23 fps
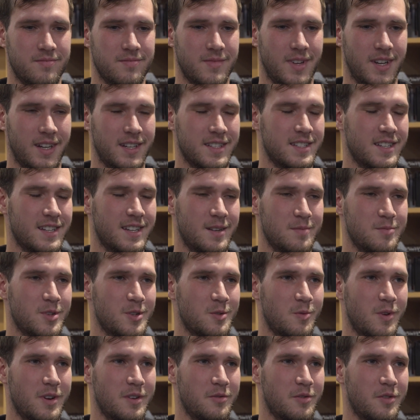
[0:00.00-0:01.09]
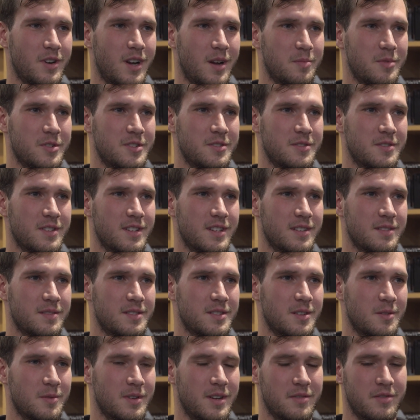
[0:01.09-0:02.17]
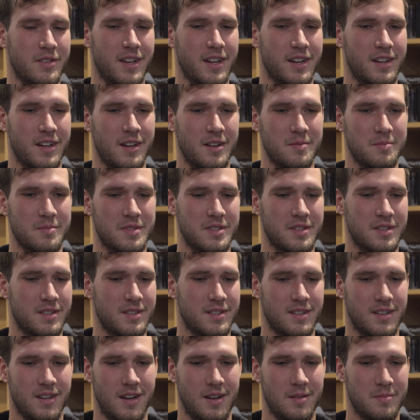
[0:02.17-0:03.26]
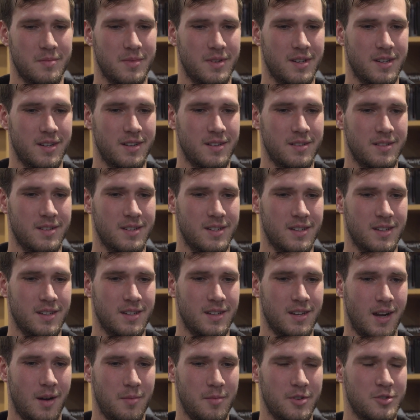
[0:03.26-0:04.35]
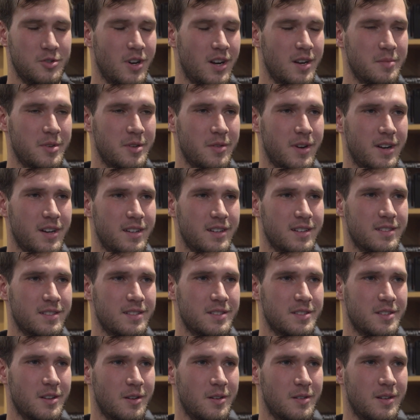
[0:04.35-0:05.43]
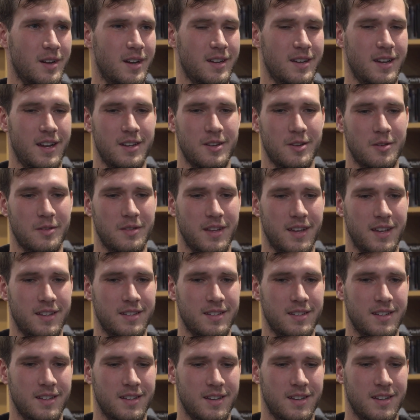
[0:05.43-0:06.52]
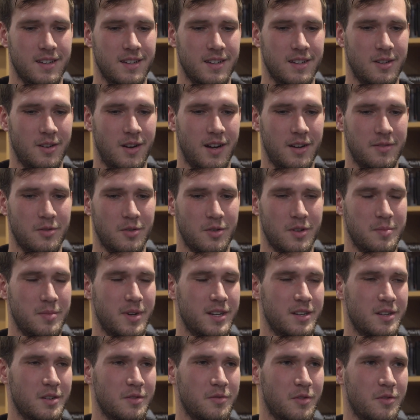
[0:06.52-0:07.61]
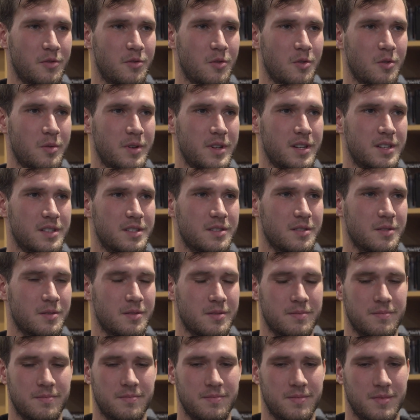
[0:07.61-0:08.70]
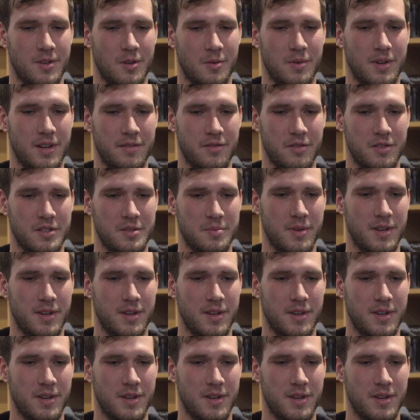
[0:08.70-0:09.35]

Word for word: like I said, I'm just waiting for an opportunity. So whenever that comes, I'm uh, I'm gonna try to be ready. So I, I, know that you know I've only been here for four weeks or you know whatever it's